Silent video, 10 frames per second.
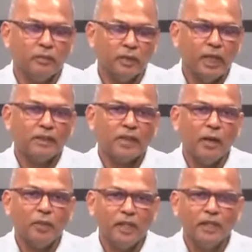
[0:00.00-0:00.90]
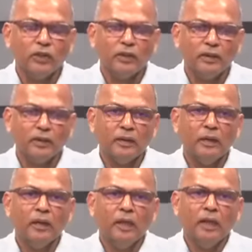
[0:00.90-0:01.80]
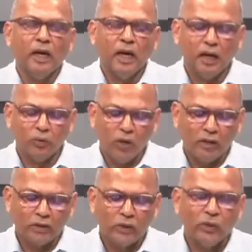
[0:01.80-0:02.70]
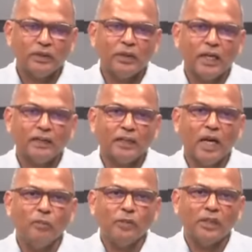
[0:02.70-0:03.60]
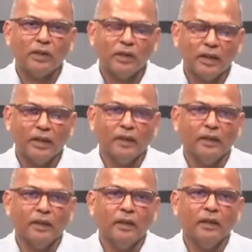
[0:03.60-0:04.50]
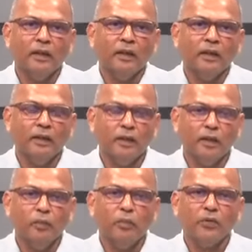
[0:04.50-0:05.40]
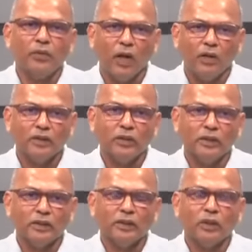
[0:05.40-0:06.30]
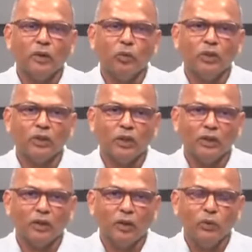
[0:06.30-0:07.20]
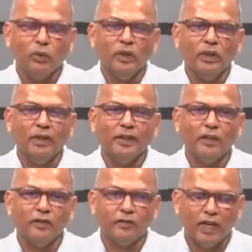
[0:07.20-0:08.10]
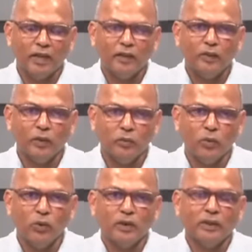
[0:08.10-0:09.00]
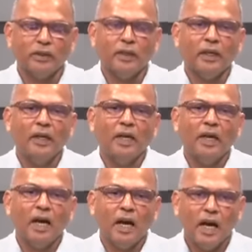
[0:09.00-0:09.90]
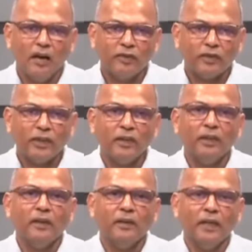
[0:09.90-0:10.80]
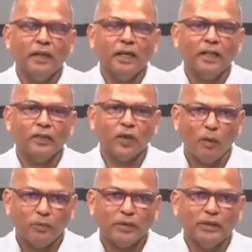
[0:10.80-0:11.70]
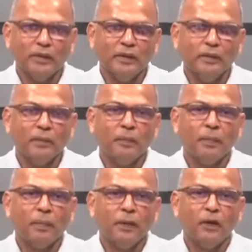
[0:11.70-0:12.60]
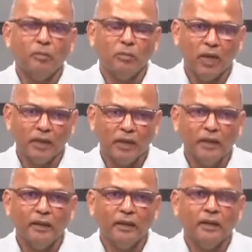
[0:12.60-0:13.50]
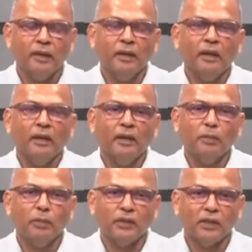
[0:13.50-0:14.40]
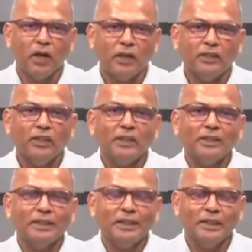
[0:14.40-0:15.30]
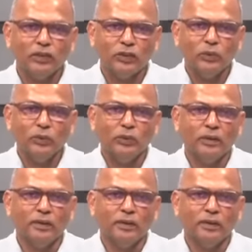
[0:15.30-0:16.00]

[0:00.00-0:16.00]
examination, and once those exams are in, the pathologists would conclude their final report. After the autopsy on Monday, the pathologist issued